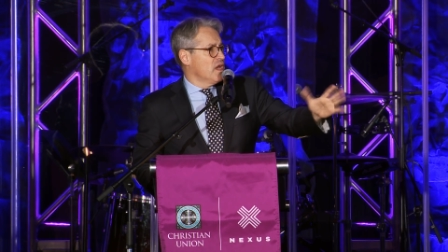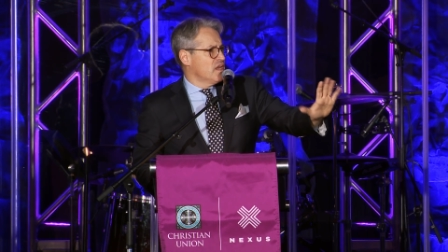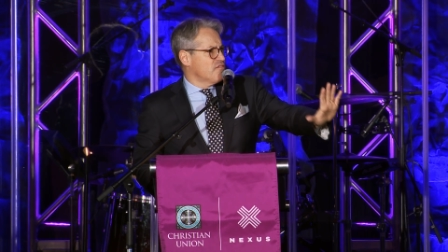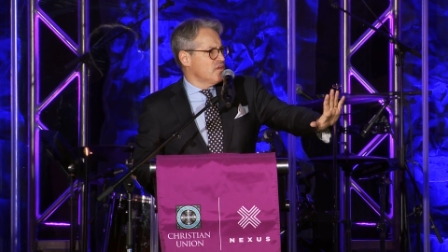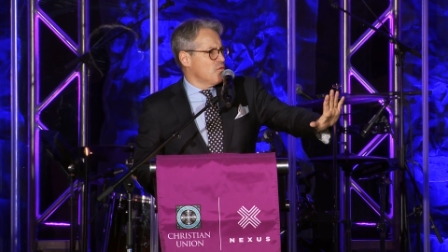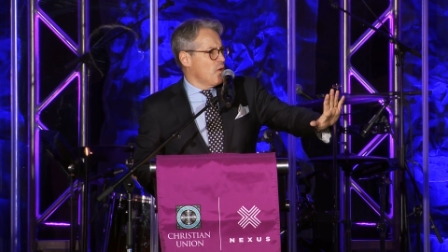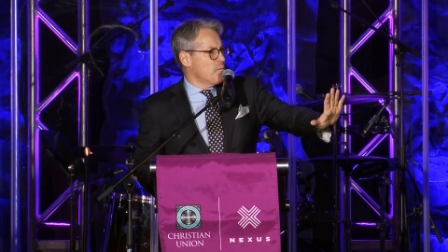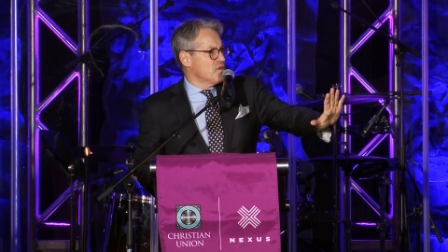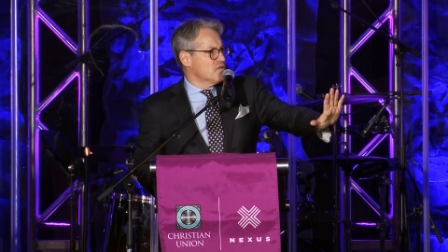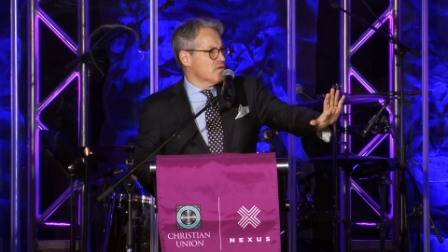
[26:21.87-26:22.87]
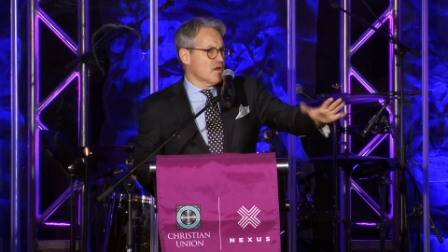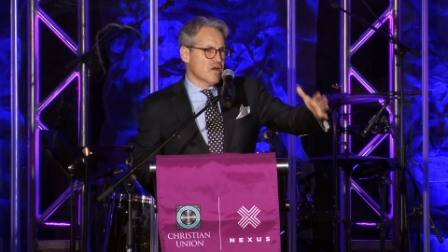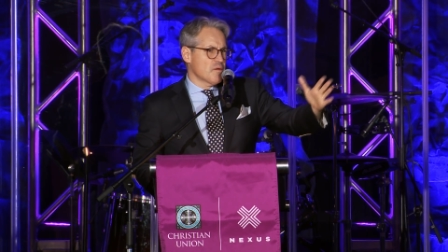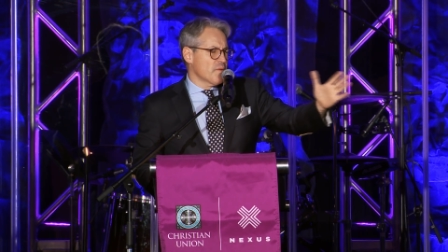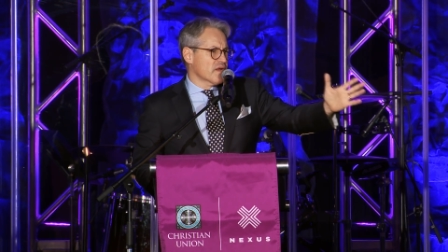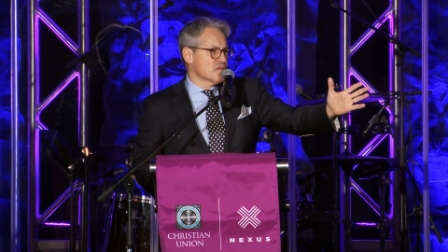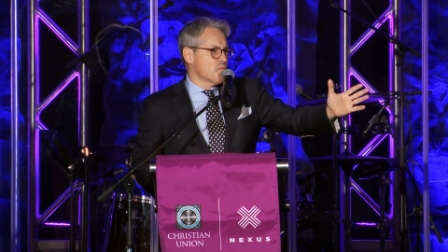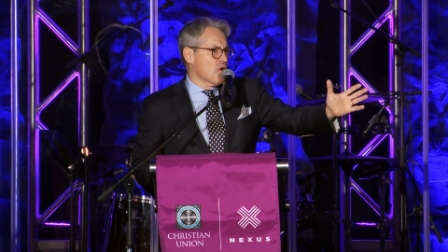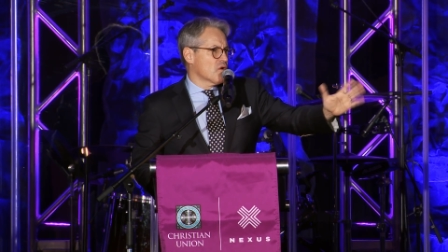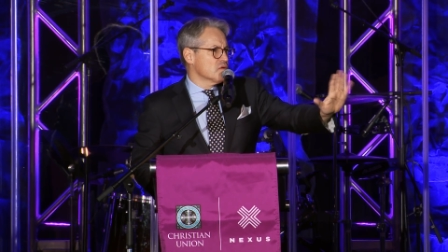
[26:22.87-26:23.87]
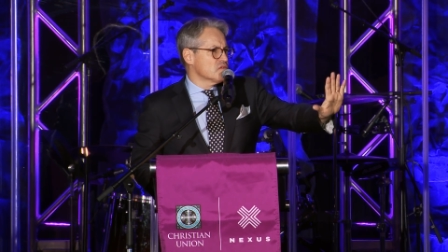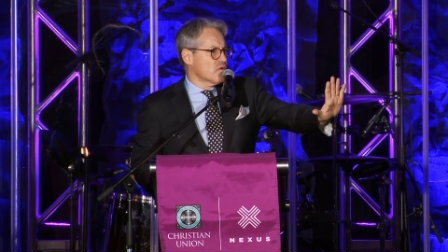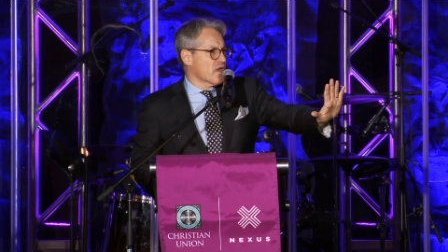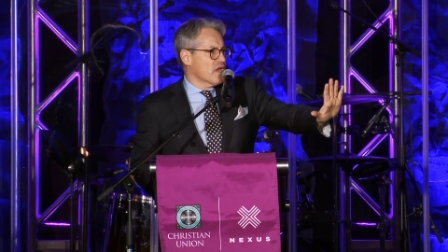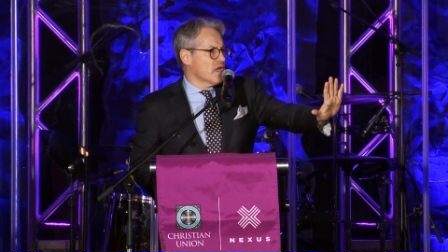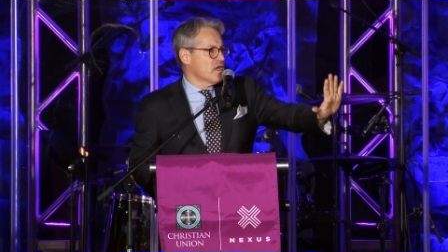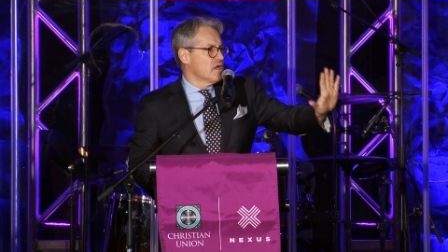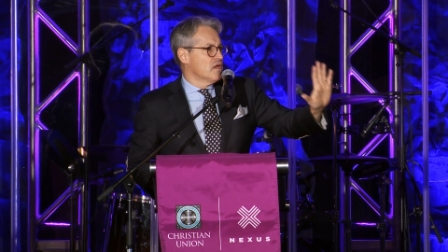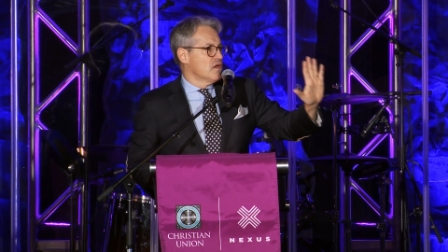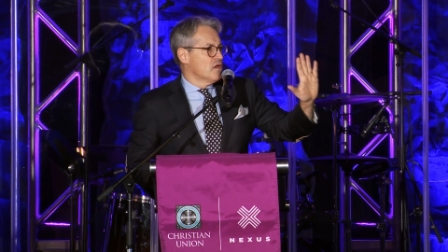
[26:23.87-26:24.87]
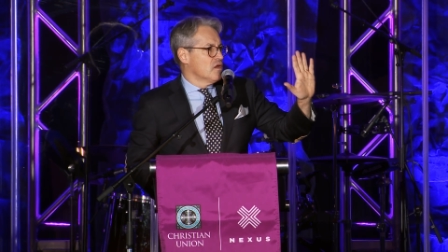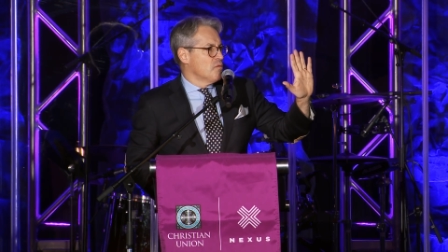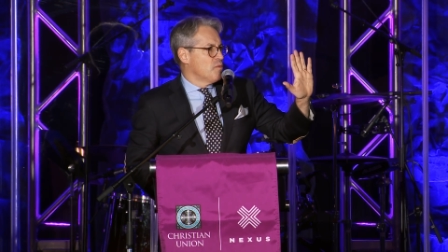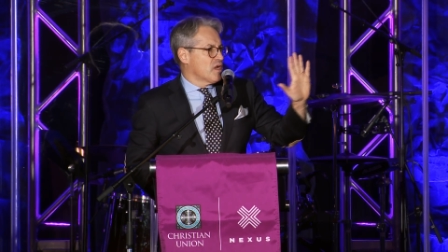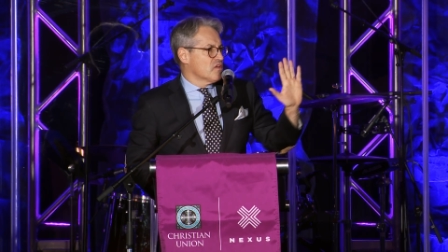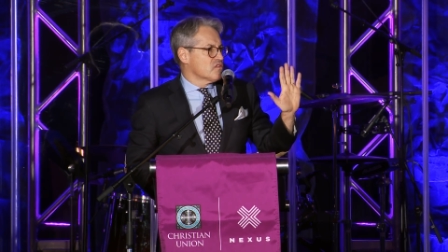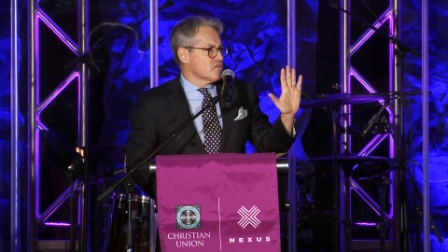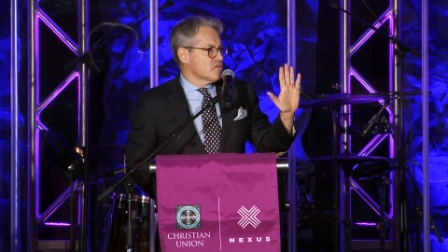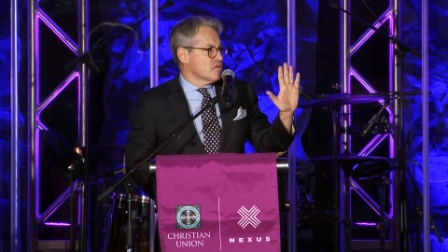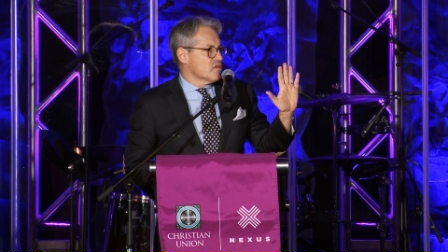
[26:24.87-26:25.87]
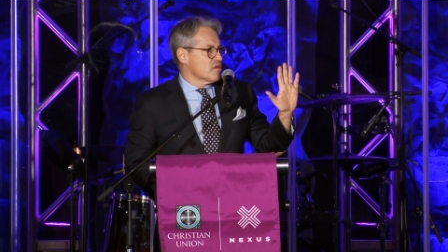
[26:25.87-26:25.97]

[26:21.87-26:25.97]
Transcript: and if you don't want me to now, I'll come back tomorrow, it's okay, because